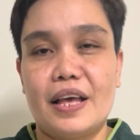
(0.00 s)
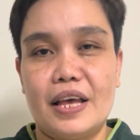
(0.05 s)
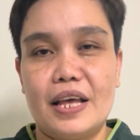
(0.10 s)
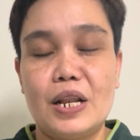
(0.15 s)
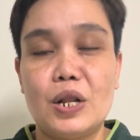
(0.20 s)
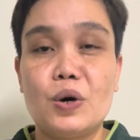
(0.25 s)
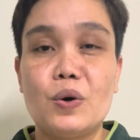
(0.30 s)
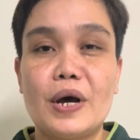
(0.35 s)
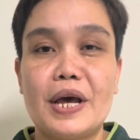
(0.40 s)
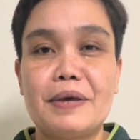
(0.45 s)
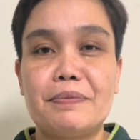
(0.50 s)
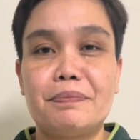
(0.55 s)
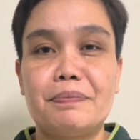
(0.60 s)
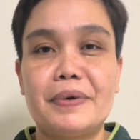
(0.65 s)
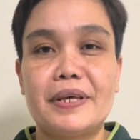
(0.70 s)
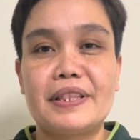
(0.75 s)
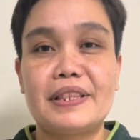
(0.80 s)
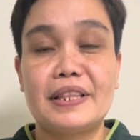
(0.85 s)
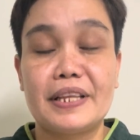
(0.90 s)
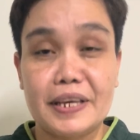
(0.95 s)
Hello, I'm
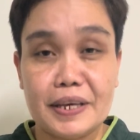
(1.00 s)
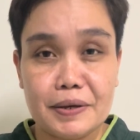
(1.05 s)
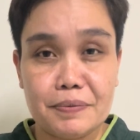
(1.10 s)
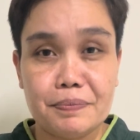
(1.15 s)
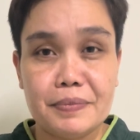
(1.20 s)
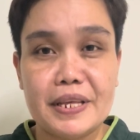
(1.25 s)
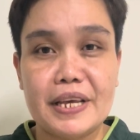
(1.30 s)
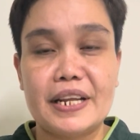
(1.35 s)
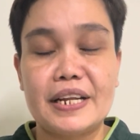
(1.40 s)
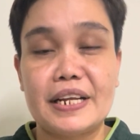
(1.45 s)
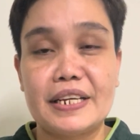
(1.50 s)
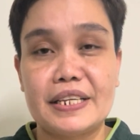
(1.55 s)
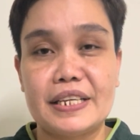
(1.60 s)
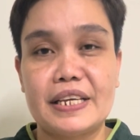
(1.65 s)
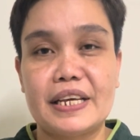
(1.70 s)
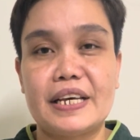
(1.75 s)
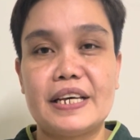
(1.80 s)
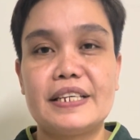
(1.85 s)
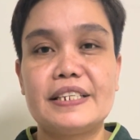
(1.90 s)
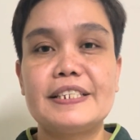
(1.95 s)
Bethlehem
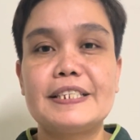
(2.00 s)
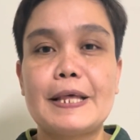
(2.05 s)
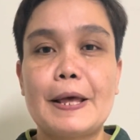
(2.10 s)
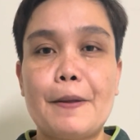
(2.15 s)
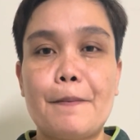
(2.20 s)
Deananeas.